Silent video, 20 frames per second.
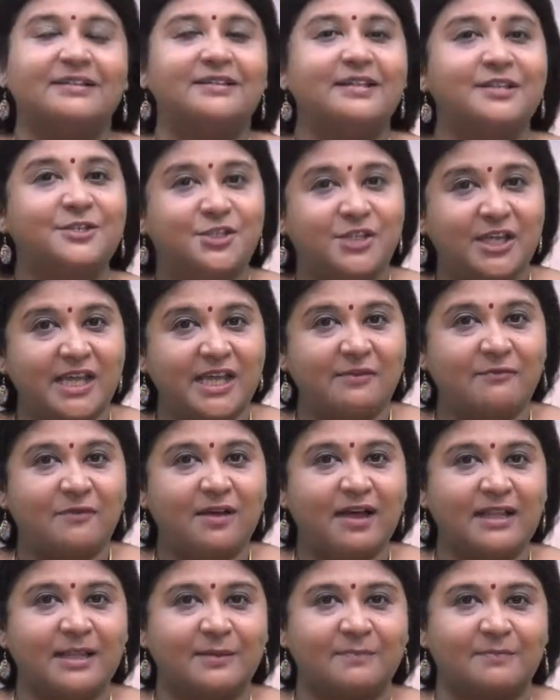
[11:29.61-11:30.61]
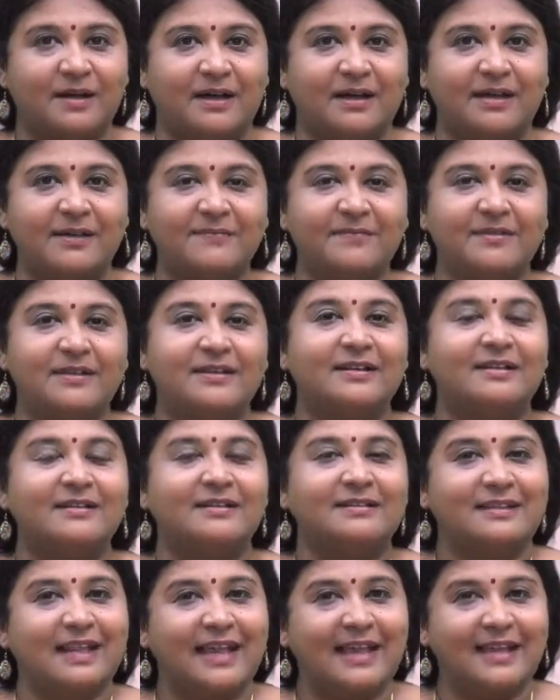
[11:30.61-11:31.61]
The Jivatma,
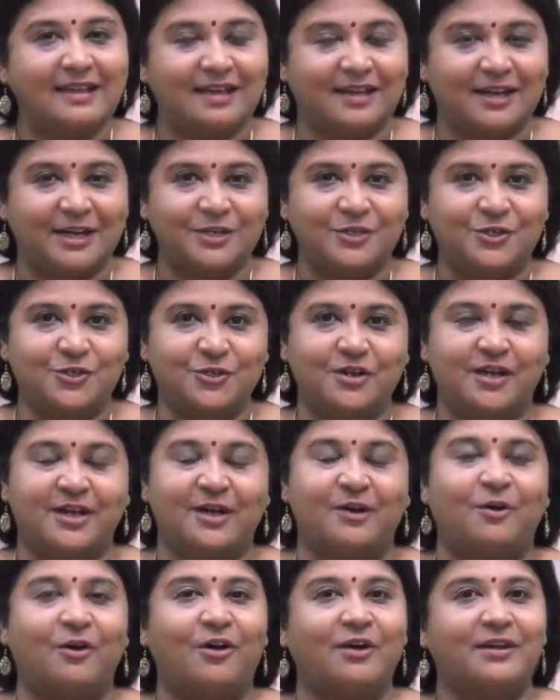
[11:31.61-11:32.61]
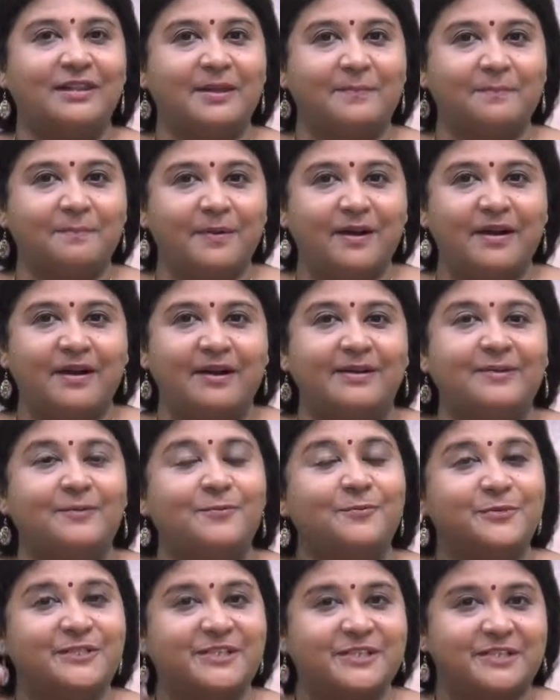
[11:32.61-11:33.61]
like Arjuna or the bird
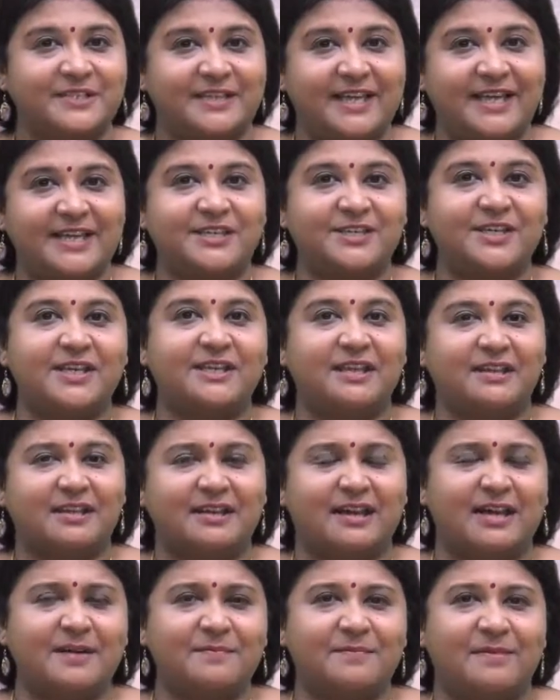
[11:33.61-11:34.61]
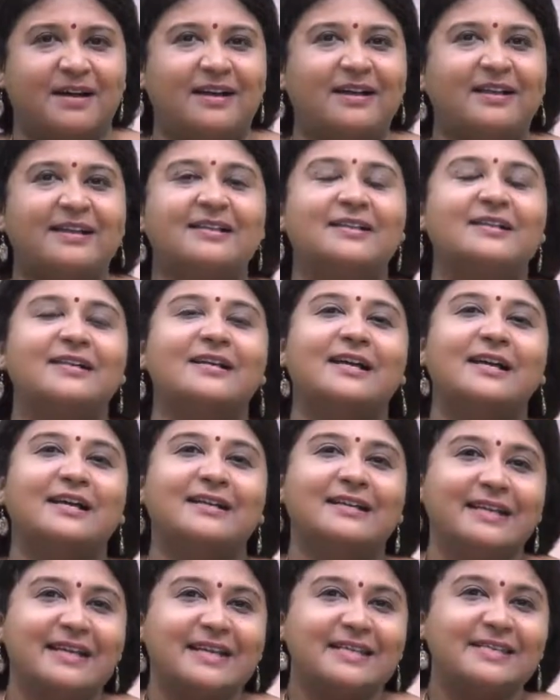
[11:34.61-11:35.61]
which is tasting the karma,
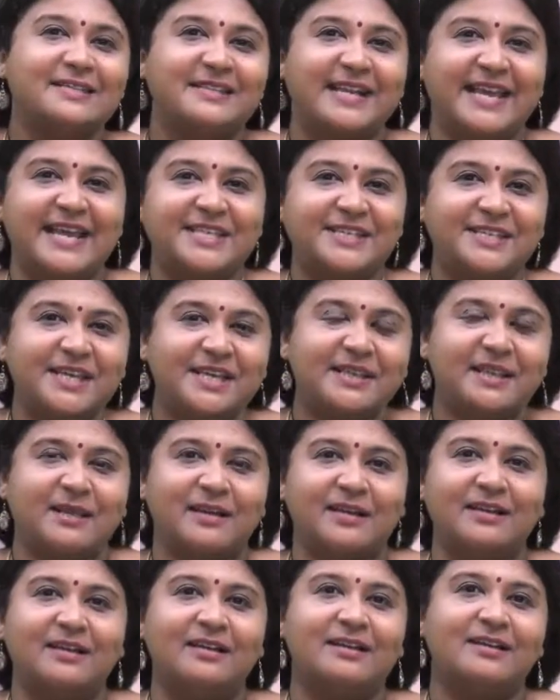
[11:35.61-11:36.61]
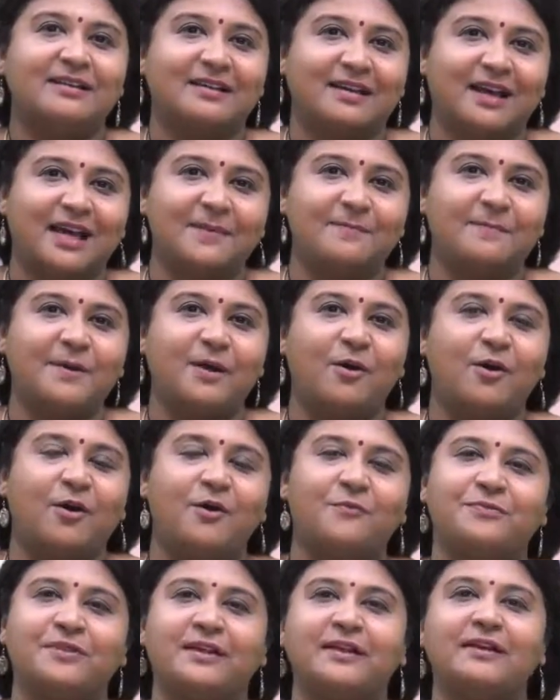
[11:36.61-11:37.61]
is tasting the karma
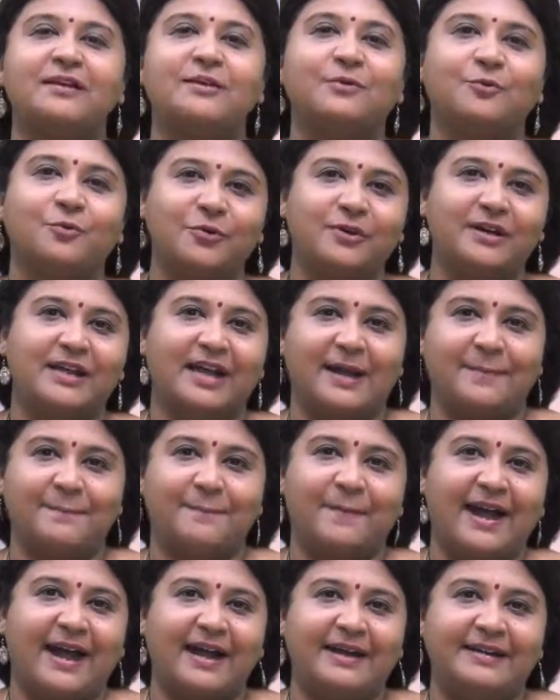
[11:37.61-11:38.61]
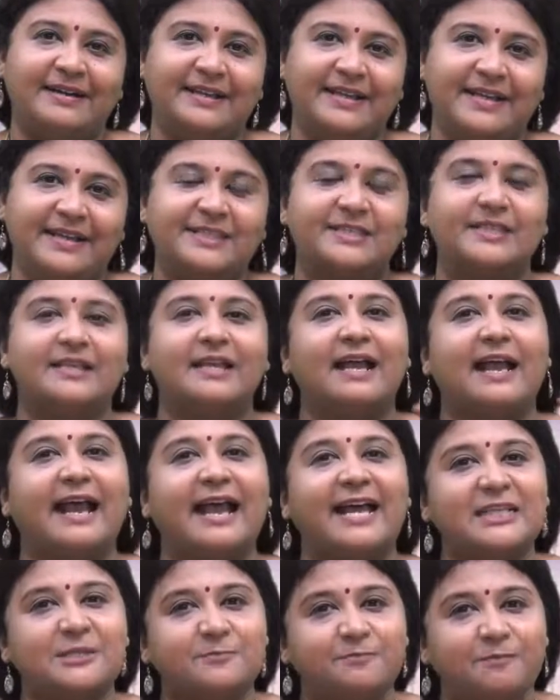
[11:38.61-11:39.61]
of the good and bad deeds
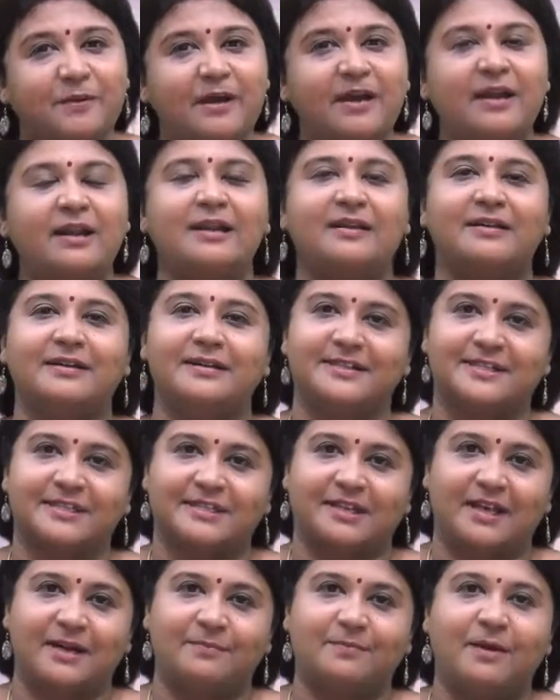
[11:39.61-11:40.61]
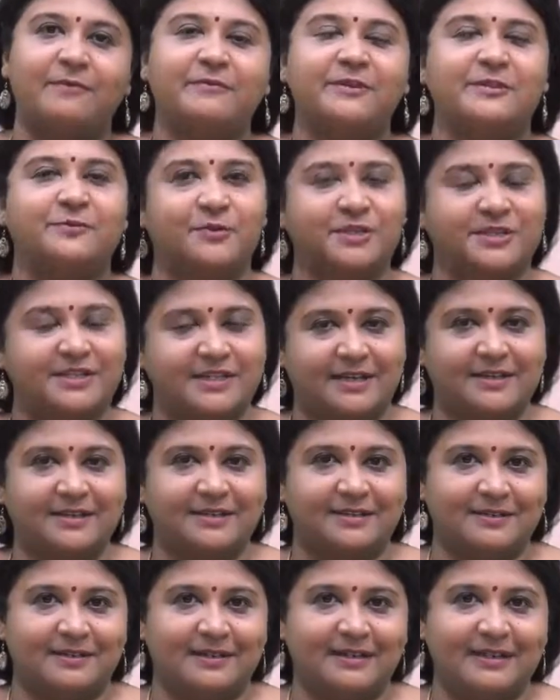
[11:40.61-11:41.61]
as per its karma which was done
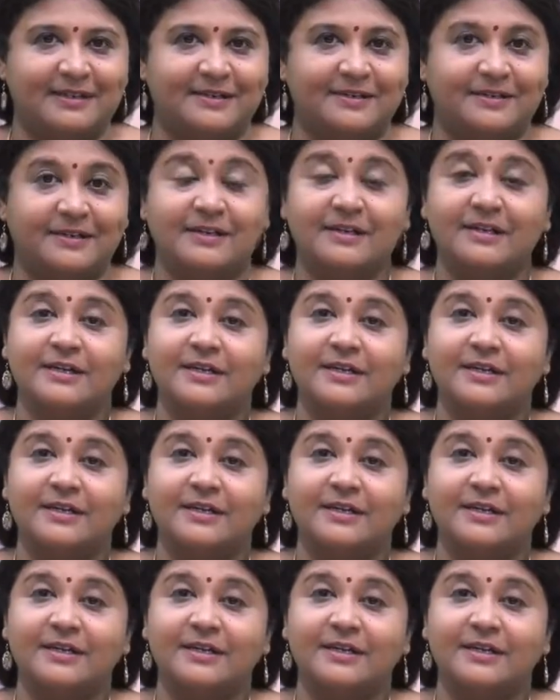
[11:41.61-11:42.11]
earlier.